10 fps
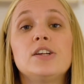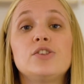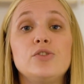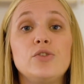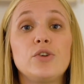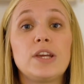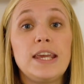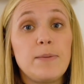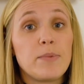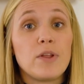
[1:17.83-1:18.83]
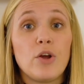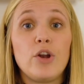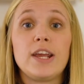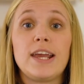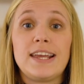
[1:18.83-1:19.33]
to keep the
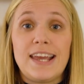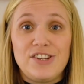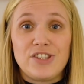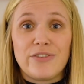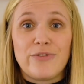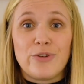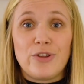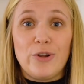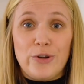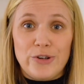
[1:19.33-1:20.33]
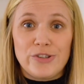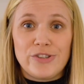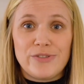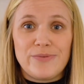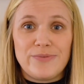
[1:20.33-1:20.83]
learning engaging for the learners.